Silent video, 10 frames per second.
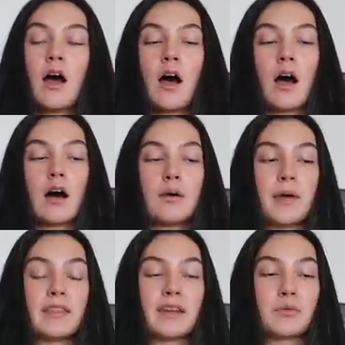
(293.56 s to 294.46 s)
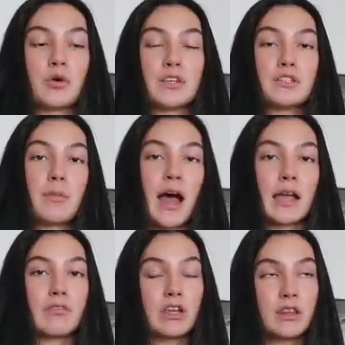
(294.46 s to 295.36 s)
And then I'm going to
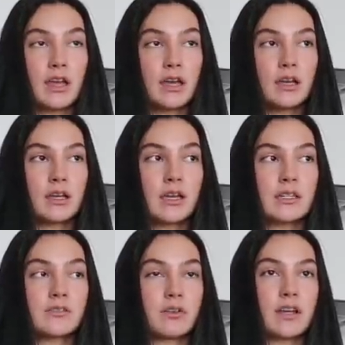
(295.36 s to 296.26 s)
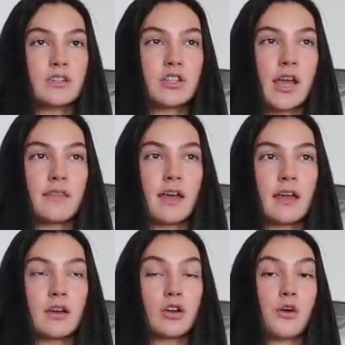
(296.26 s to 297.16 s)
pack everything in the fridge and
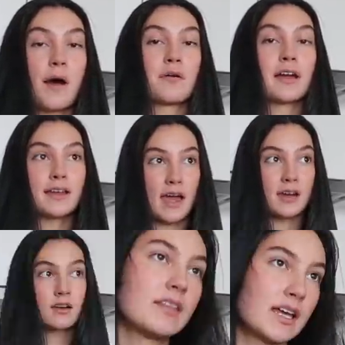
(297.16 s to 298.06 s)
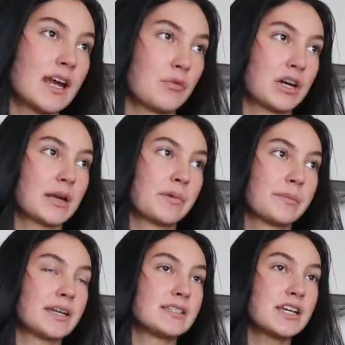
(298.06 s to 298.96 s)
then go out again. And then I want to get my
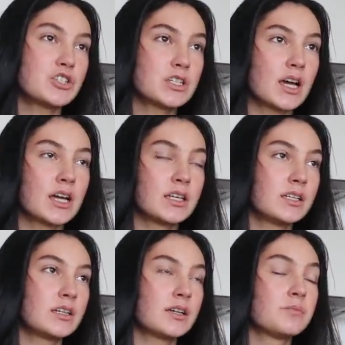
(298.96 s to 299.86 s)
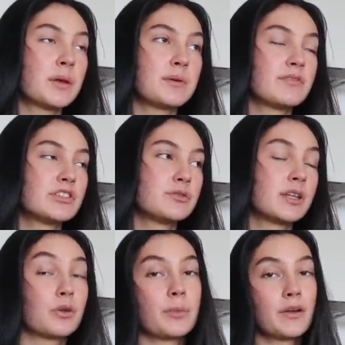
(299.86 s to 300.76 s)
meditation done, maybe even do a
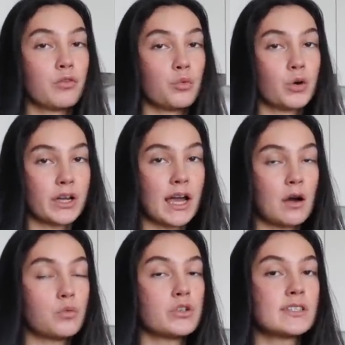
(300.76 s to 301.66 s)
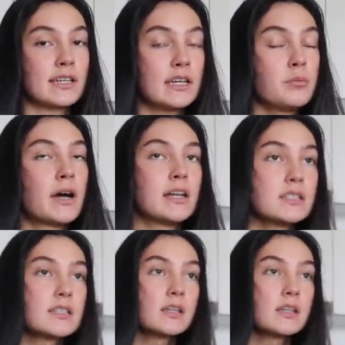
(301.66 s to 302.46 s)
little bit of a workout, we'll see. But